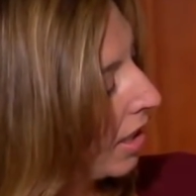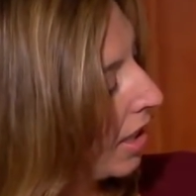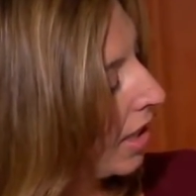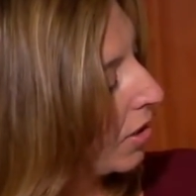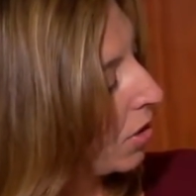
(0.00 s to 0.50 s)

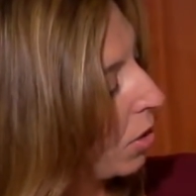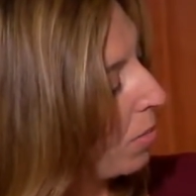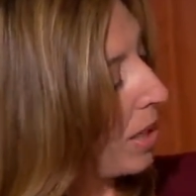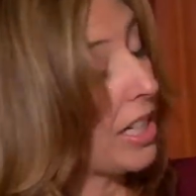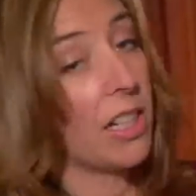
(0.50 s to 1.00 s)
as so
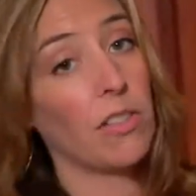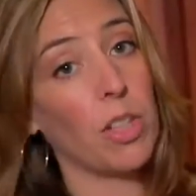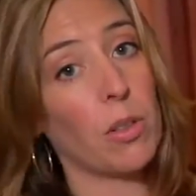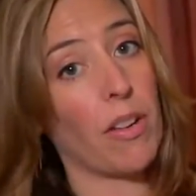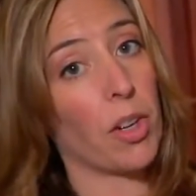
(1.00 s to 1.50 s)
many of
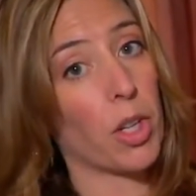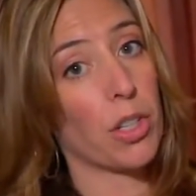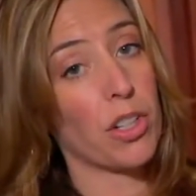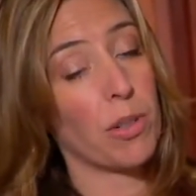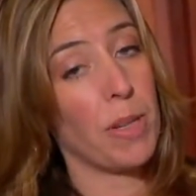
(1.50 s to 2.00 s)
you have
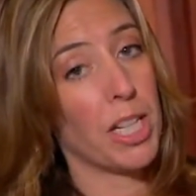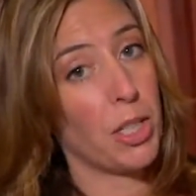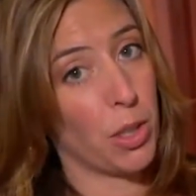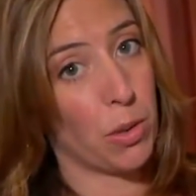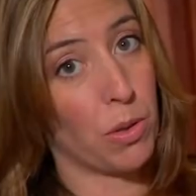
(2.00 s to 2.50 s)
urged me to
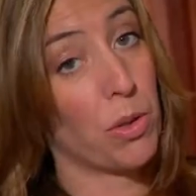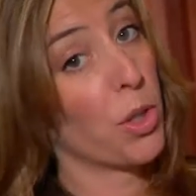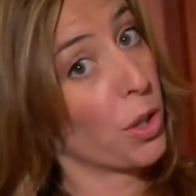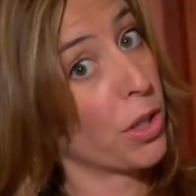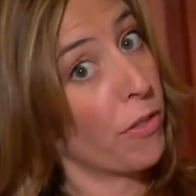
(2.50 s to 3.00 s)
do.
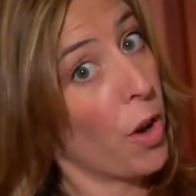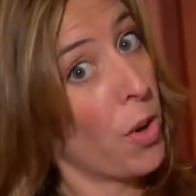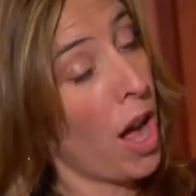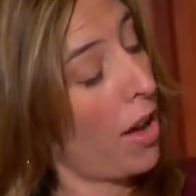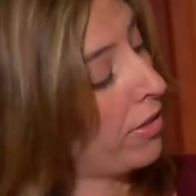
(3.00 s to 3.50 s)
Turn the phone
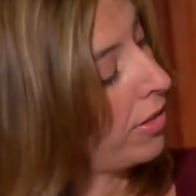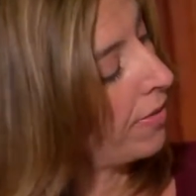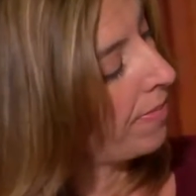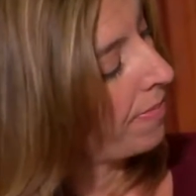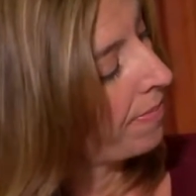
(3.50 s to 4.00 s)
off.
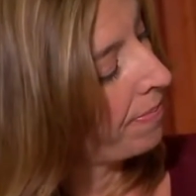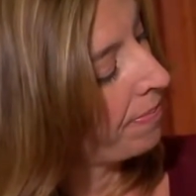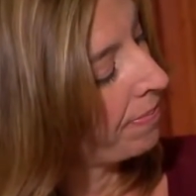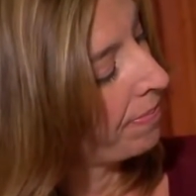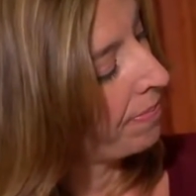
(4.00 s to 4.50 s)

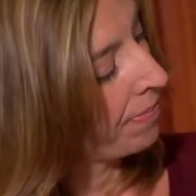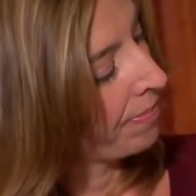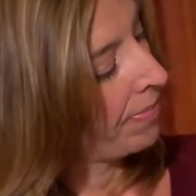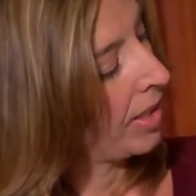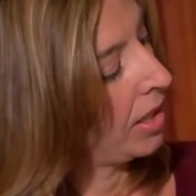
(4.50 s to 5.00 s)

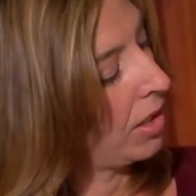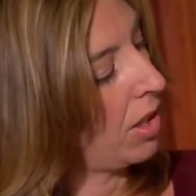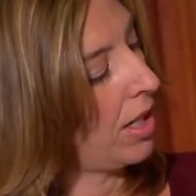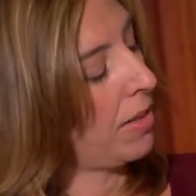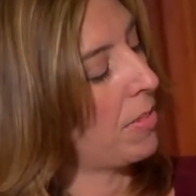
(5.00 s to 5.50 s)

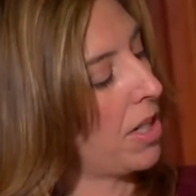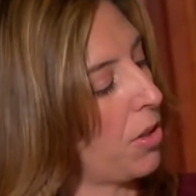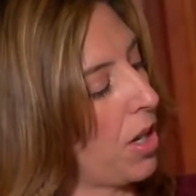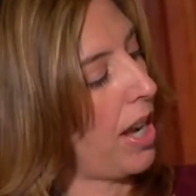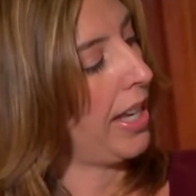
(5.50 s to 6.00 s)
All right, I'm gonna
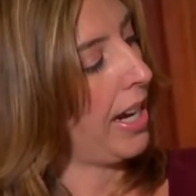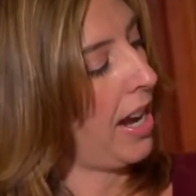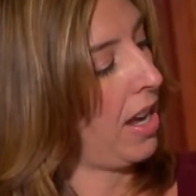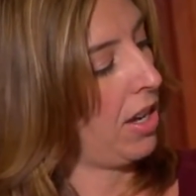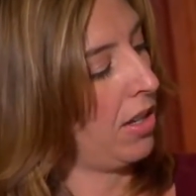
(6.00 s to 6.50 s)
dry it
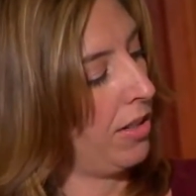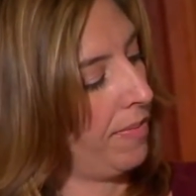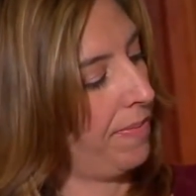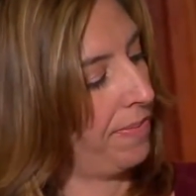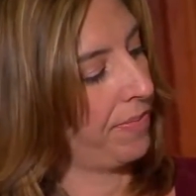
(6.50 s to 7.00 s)
out.
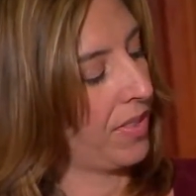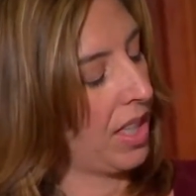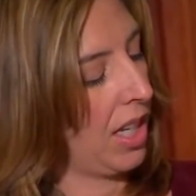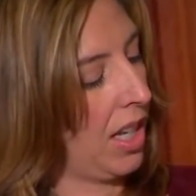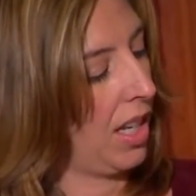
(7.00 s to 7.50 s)

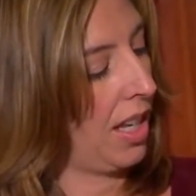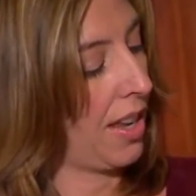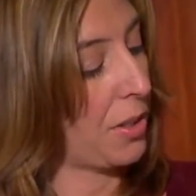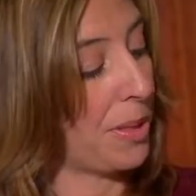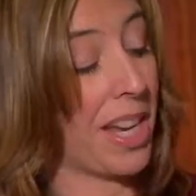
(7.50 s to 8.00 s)
I
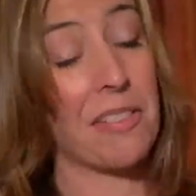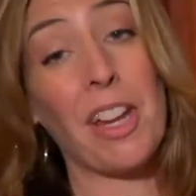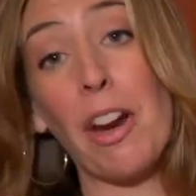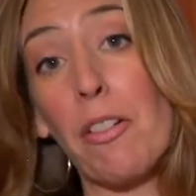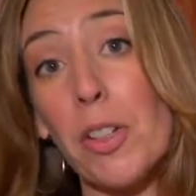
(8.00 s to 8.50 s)
have to be kind of
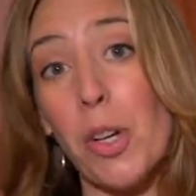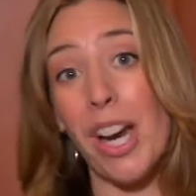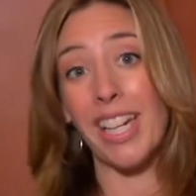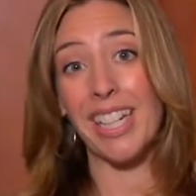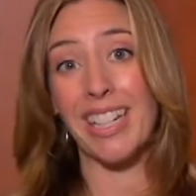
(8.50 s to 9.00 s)
careful
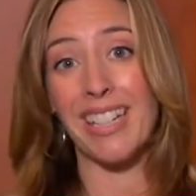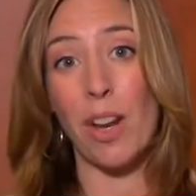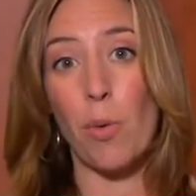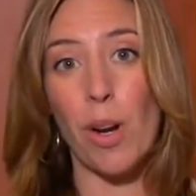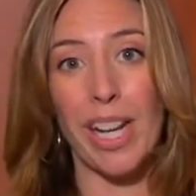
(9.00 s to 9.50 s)
drying it because I
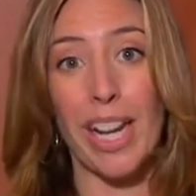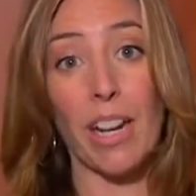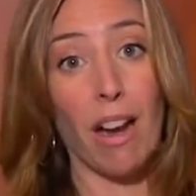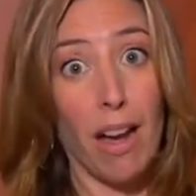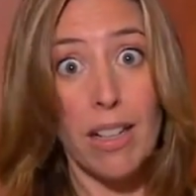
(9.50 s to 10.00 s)
don't want to get
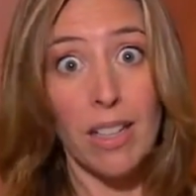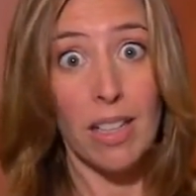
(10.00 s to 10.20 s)
cut.